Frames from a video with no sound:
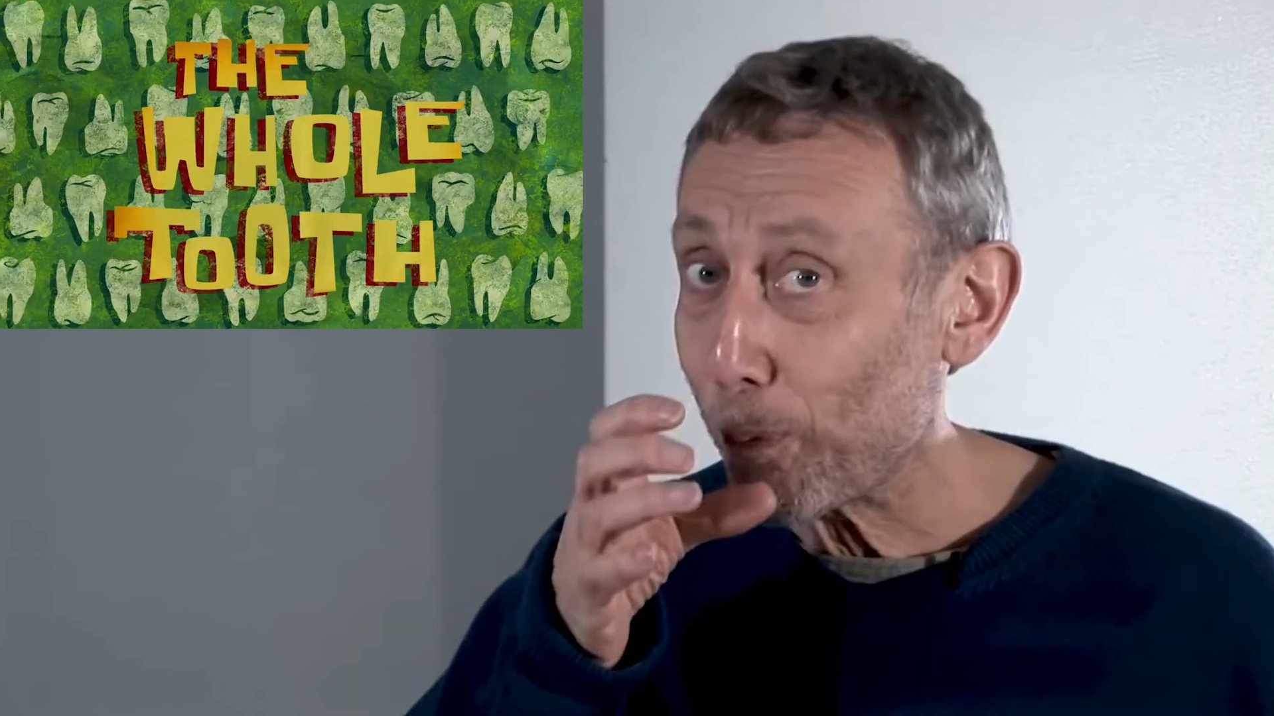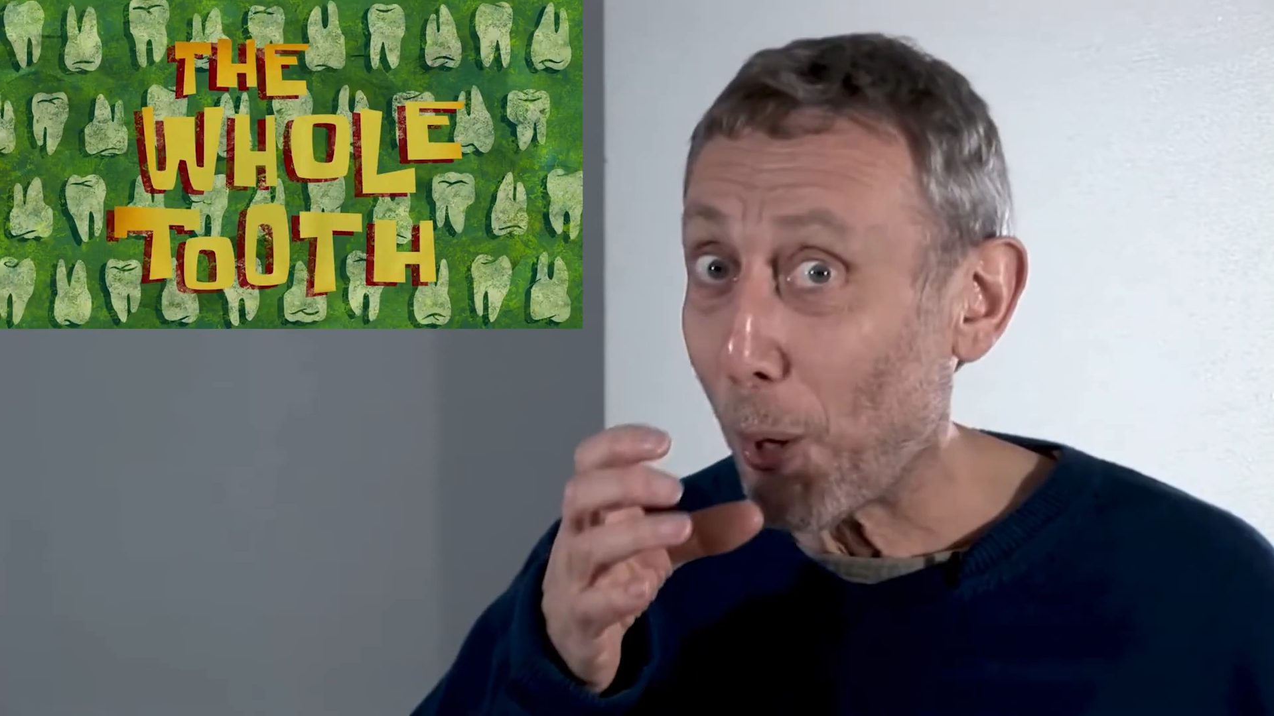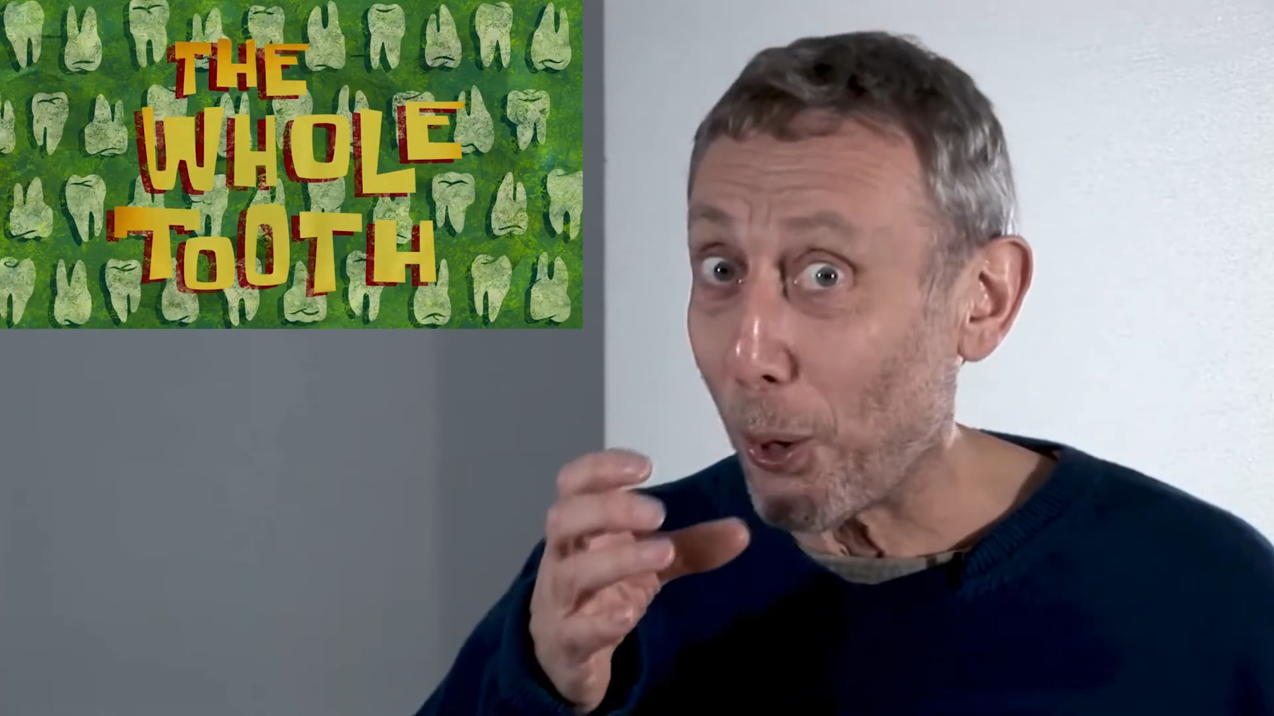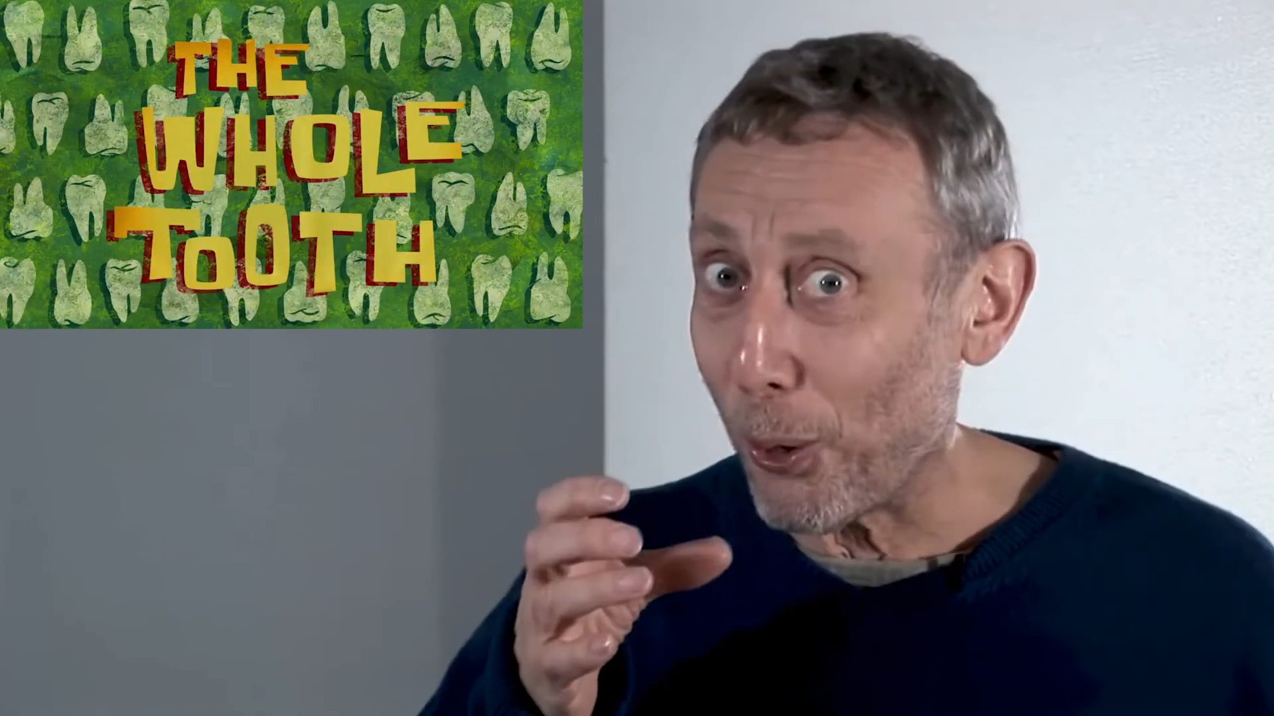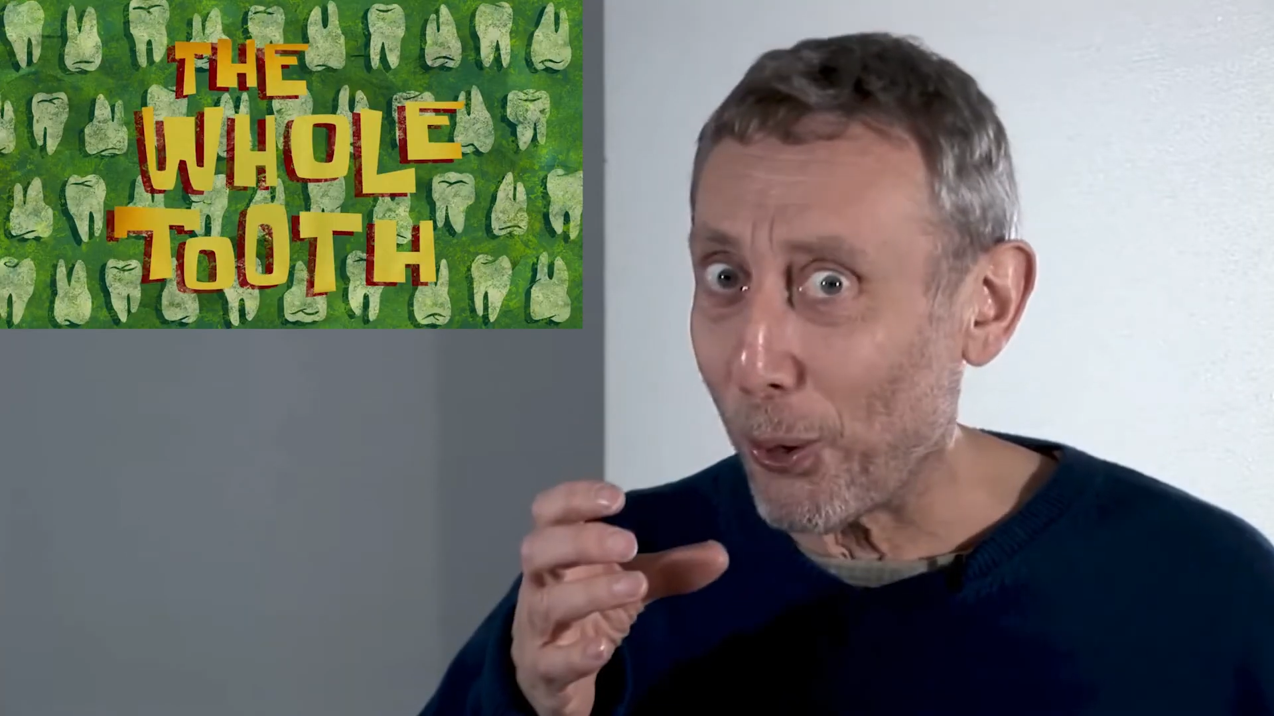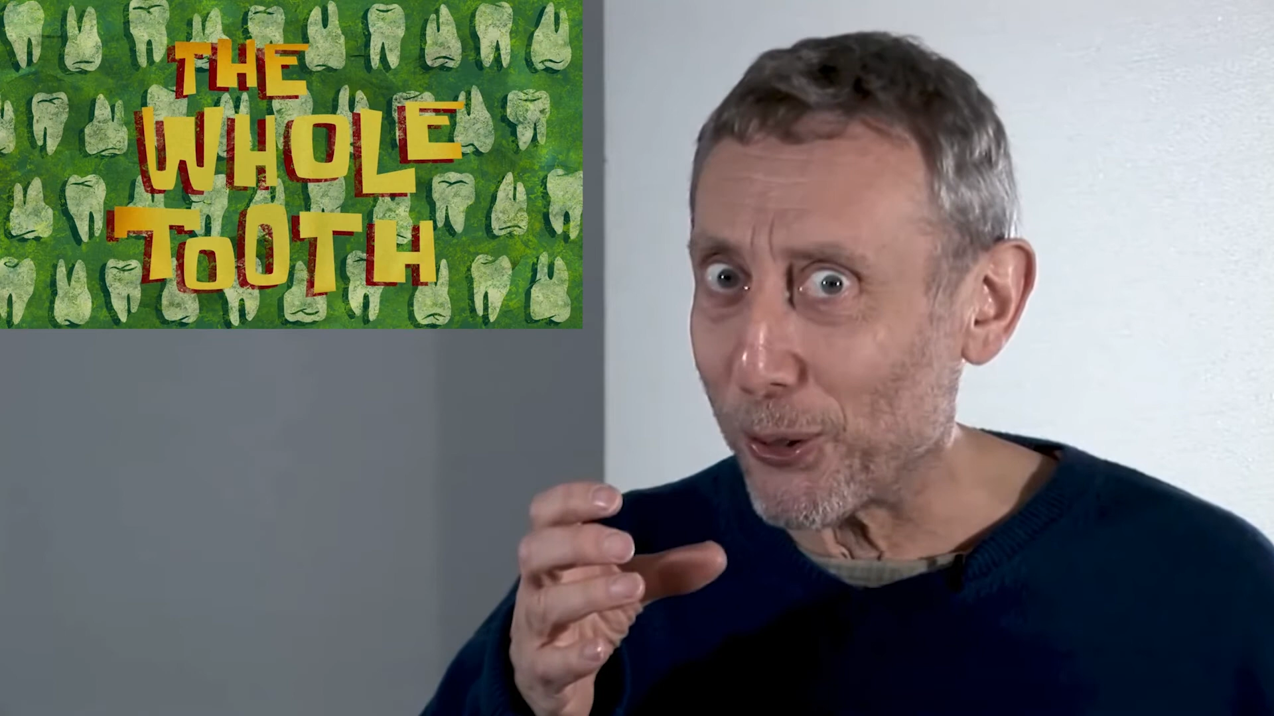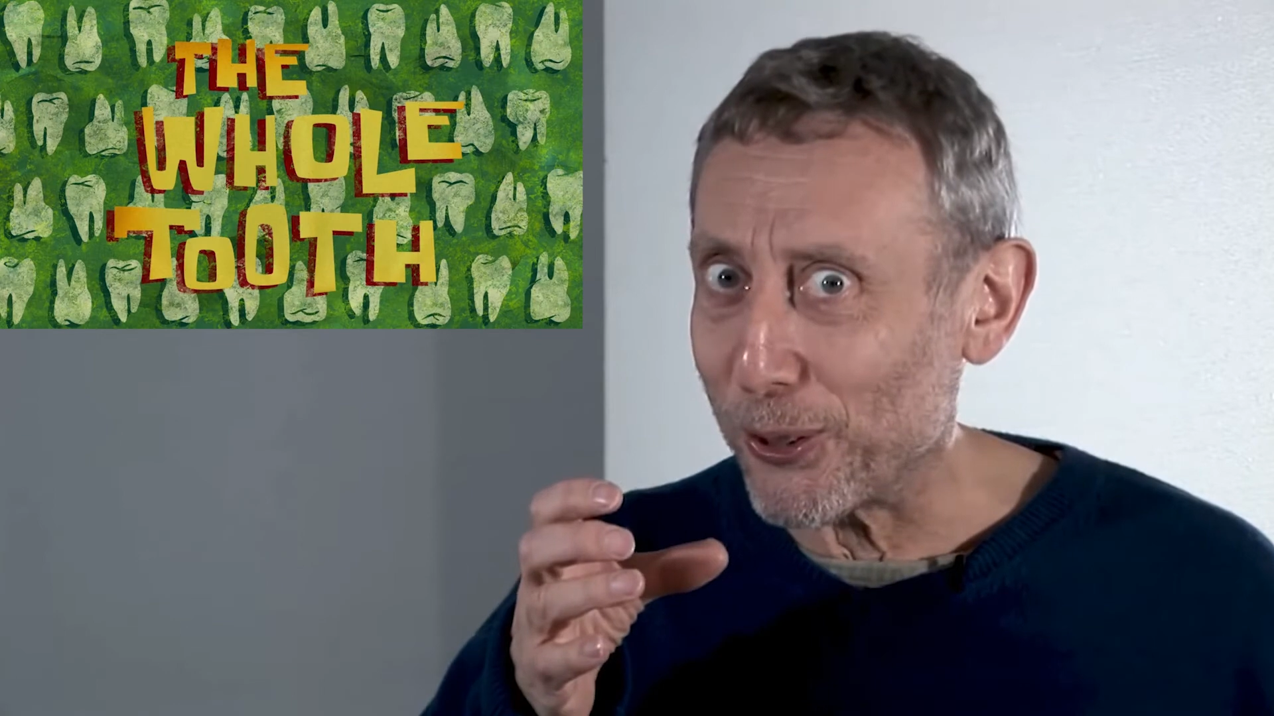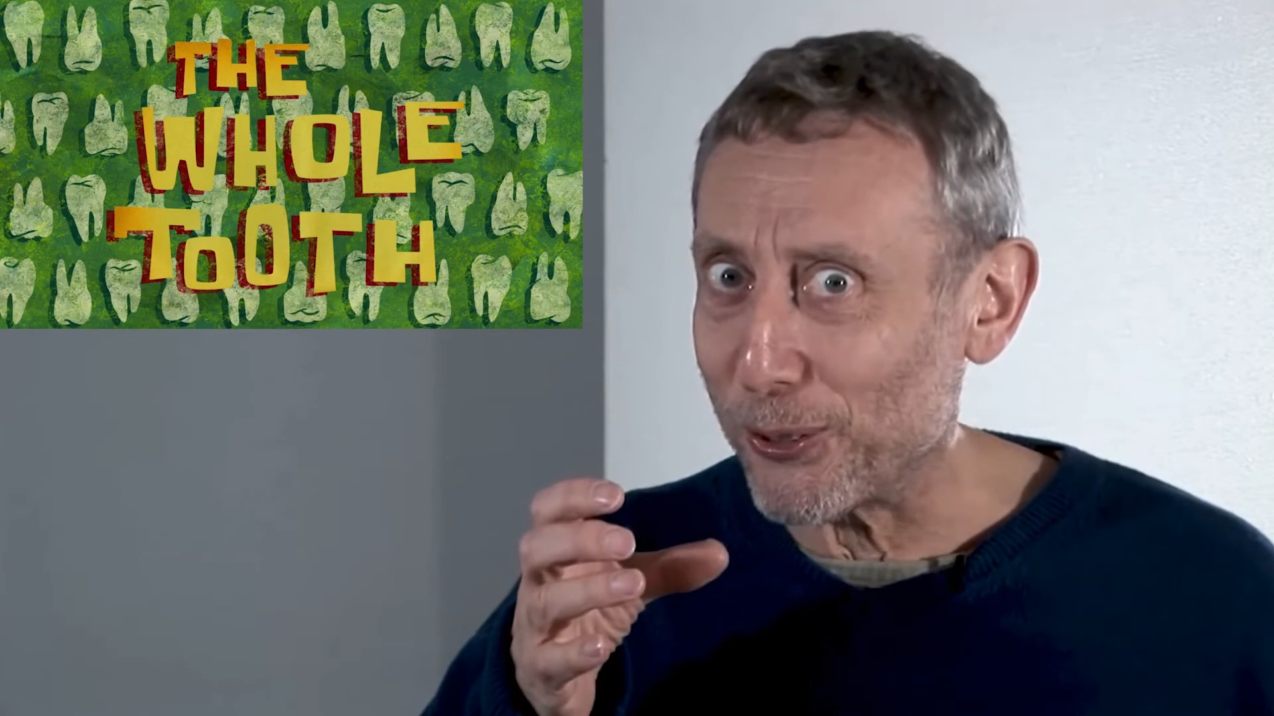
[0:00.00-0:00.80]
Oh, this is